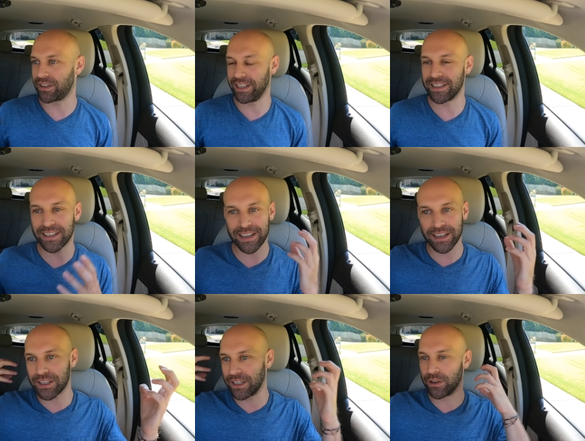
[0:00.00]

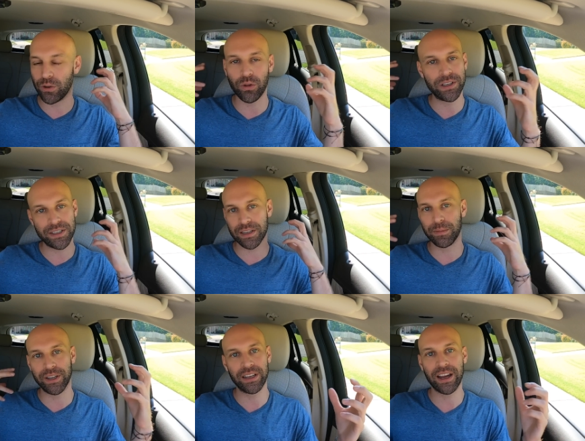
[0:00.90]
incessant noise to
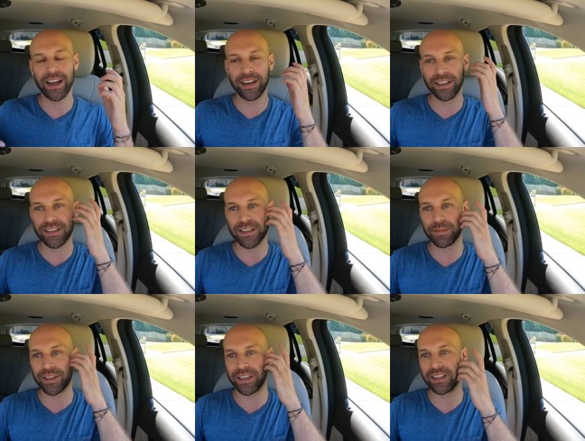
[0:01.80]
me. And it's
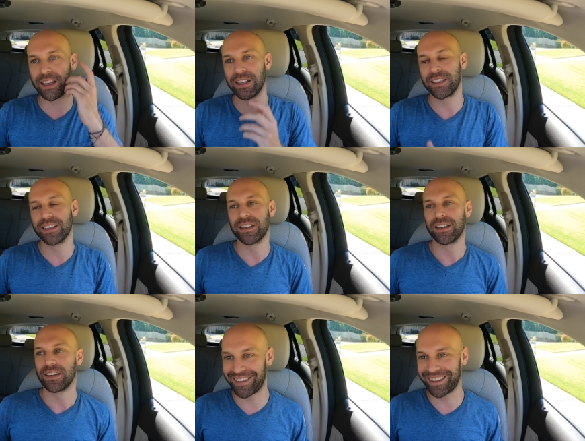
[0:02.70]
something that
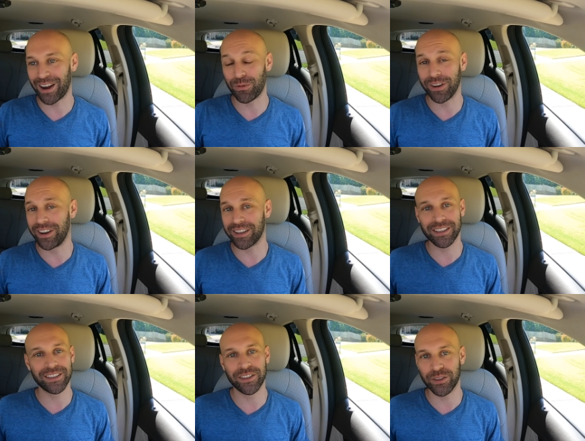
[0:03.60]
I want
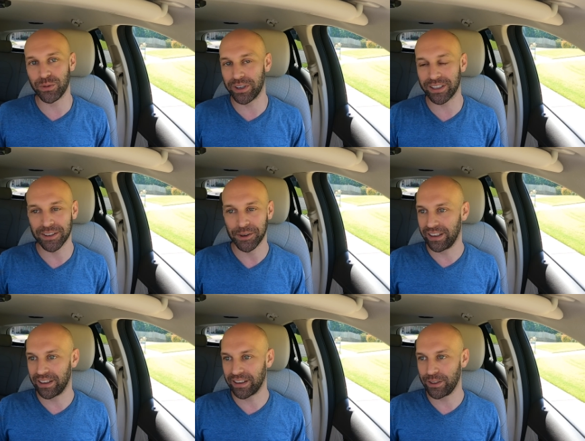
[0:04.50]
nothing to do with.
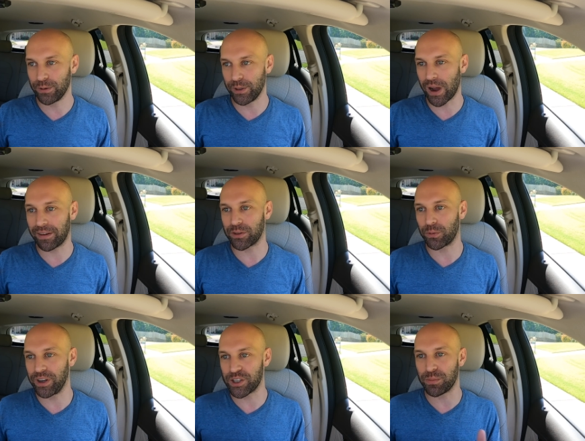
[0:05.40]
You have to
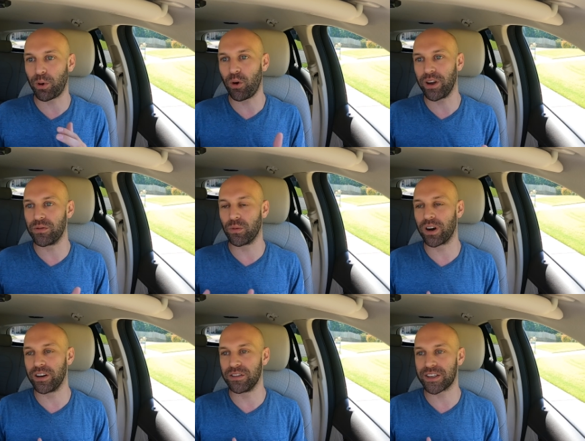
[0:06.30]
reach a point
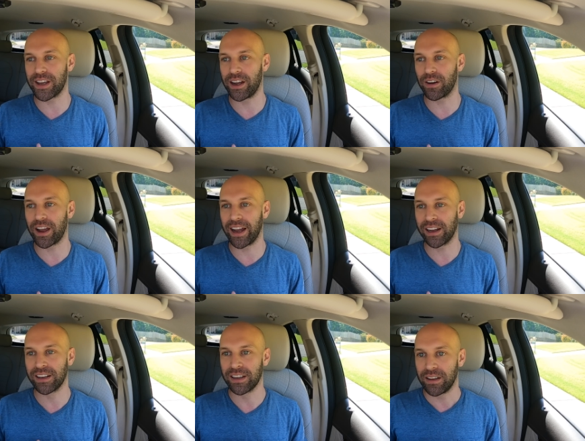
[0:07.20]
where you say, okay,
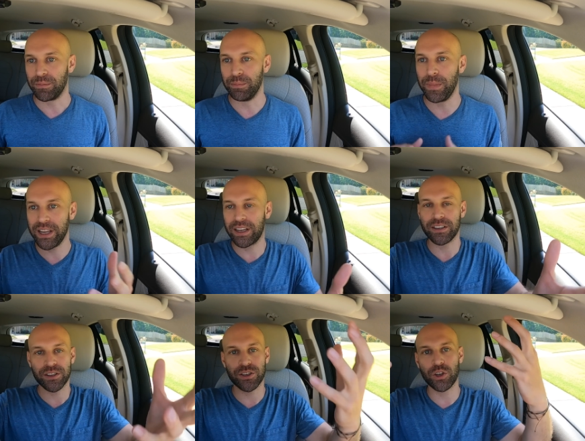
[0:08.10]
me
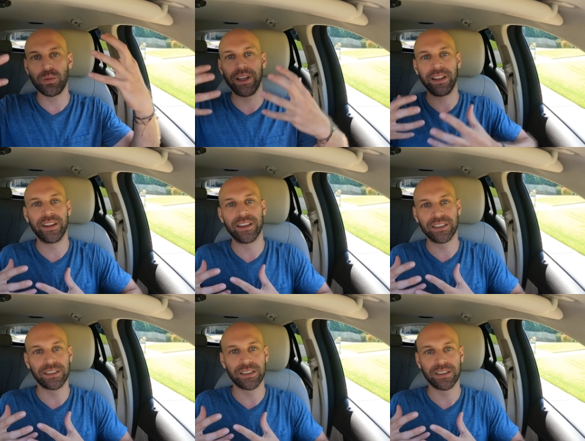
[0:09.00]
consuming
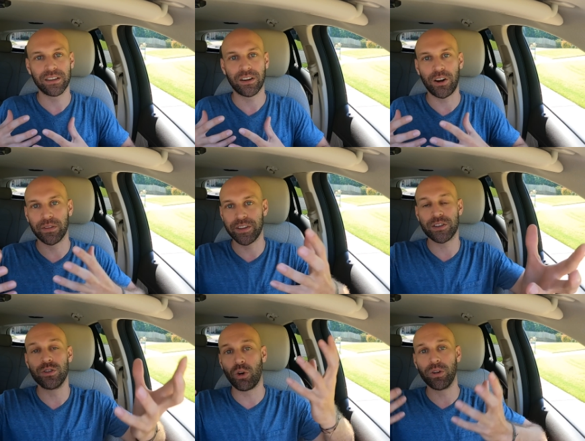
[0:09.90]
this, all of
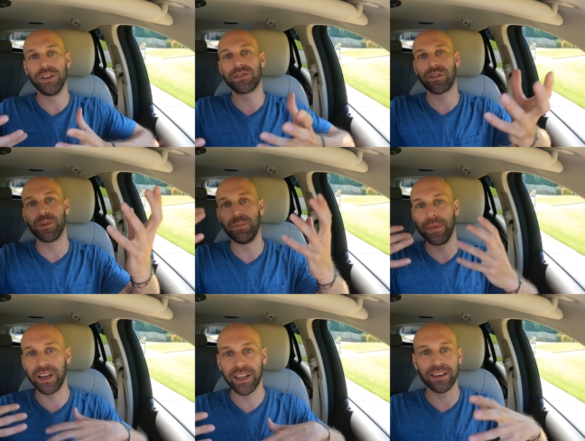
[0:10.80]
this noise from the
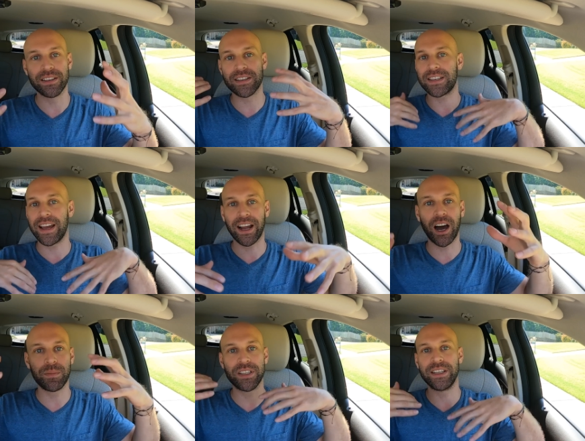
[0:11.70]
media and staying
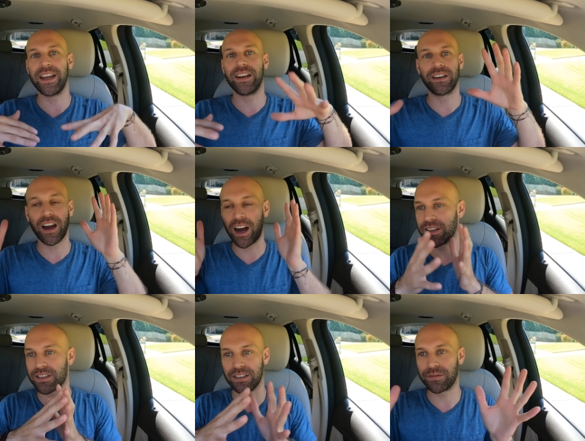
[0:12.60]
up to date and
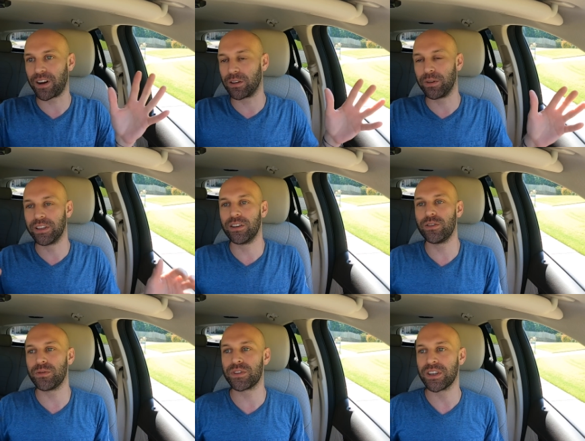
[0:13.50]
constantly following the
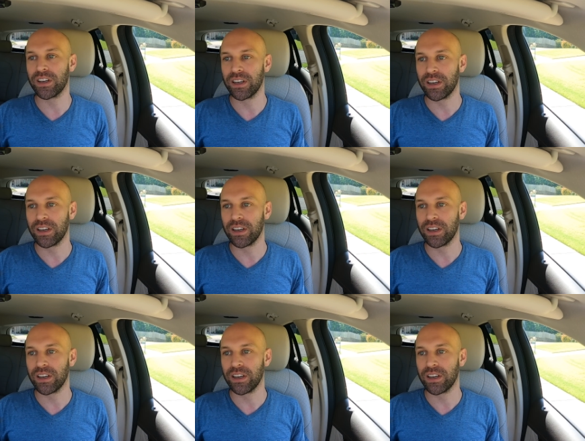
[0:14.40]
news,